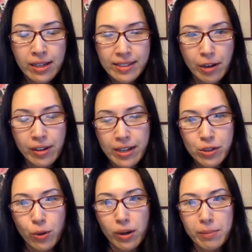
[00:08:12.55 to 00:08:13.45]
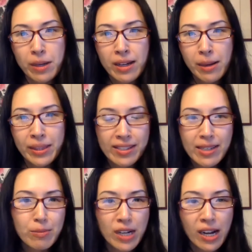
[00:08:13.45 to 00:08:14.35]
cytokine storm. But at the
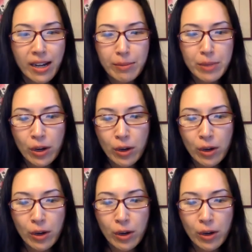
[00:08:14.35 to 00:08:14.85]
same time,